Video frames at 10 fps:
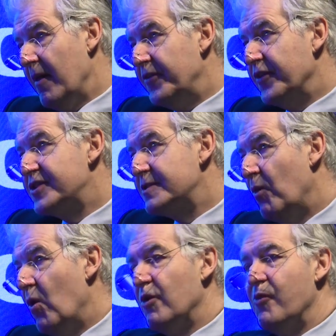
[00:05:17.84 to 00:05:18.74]
The
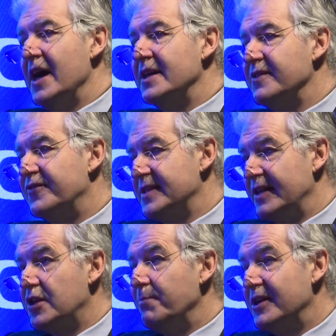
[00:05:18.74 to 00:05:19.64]
smaller arrays of, say,
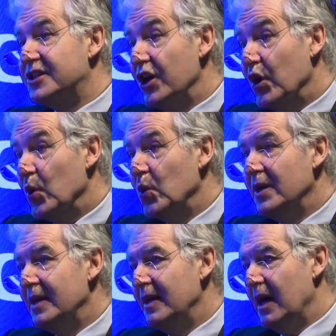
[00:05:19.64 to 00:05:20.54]
2x2
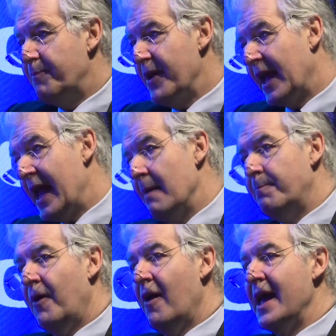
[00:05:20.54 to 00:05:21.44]
are being hit
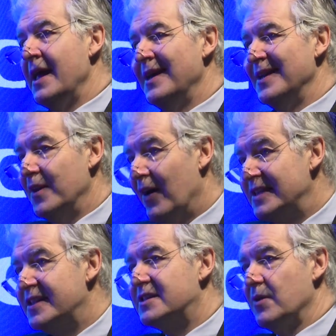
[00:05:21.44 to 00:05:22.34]
by
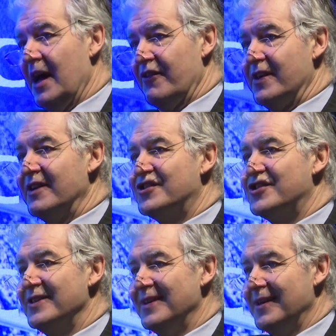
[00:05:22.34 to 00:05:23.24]
90 to 100
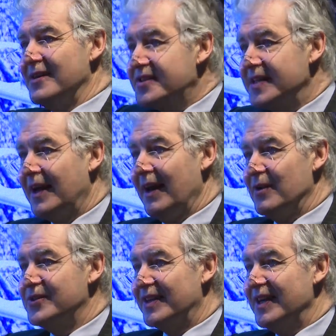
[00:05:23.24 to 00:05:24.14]
inch single
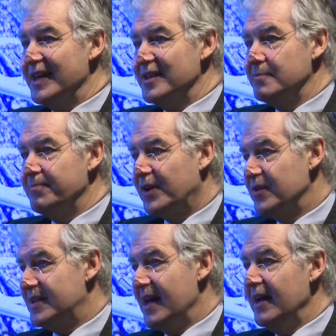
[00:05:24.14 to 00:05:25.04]
LCDs
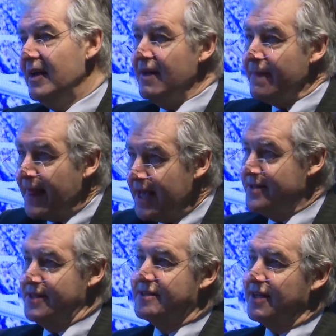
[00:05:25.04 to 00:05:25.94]
because they're
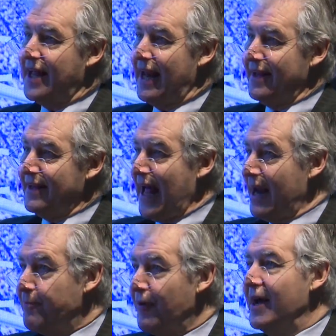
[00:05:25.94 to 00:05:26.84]
easier to
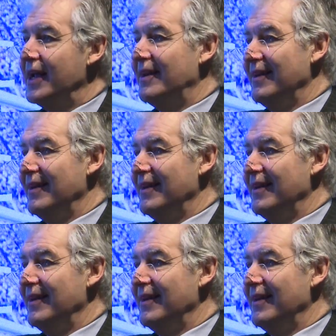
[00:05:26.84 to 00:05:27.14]
calibrate,